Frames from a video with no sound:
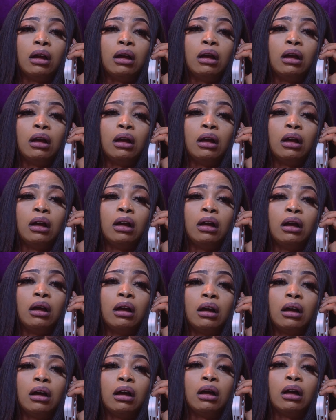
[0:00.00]

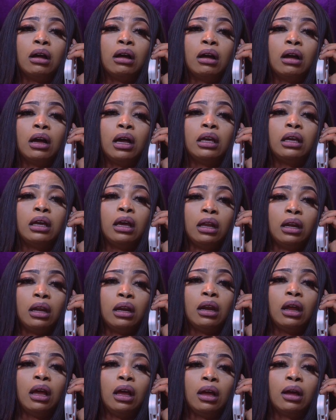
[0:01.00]
Ah, I get it
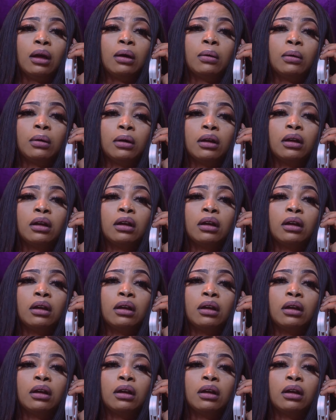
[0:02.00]
now.